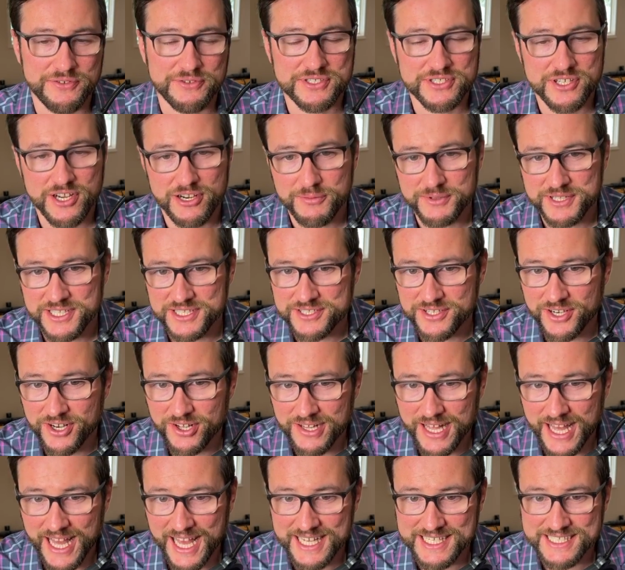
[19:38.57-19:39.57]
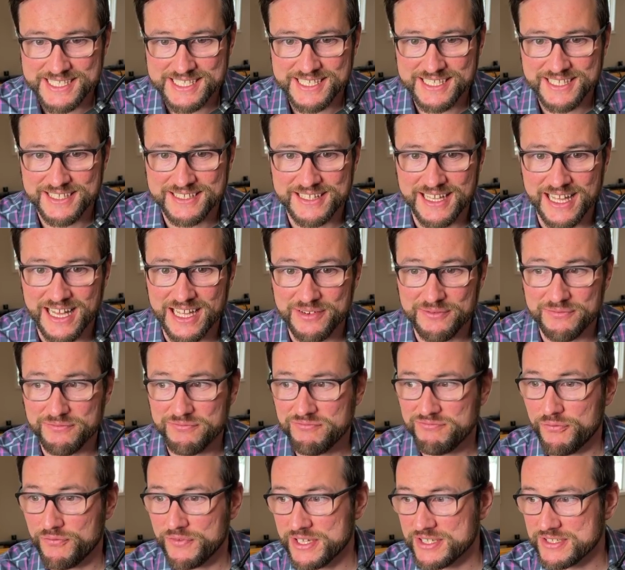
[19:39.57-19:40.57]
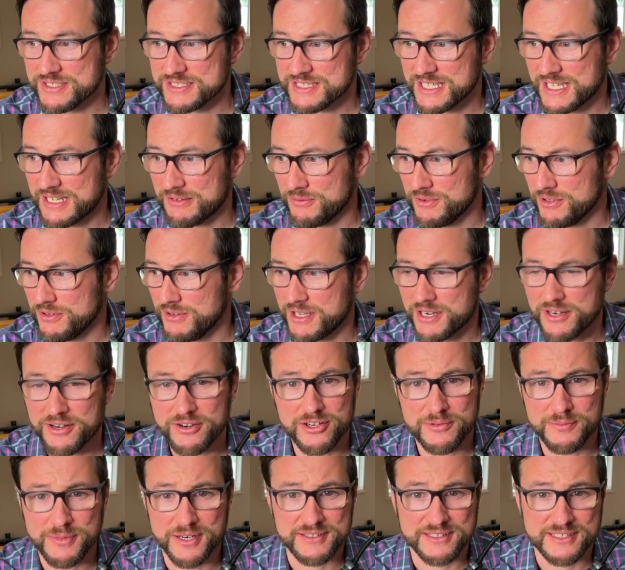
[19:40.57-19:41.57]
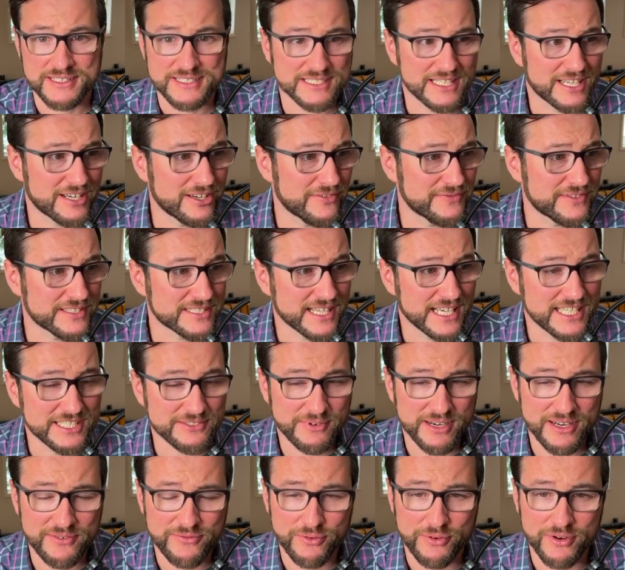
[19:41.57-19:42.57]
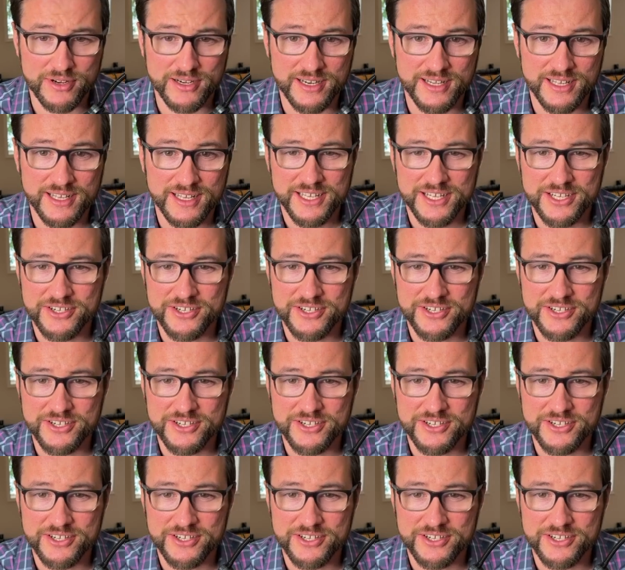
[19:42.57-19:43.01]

you start with a tall ask that feels like, whoa, I don't know about this, I don't know if this guy's ready for it,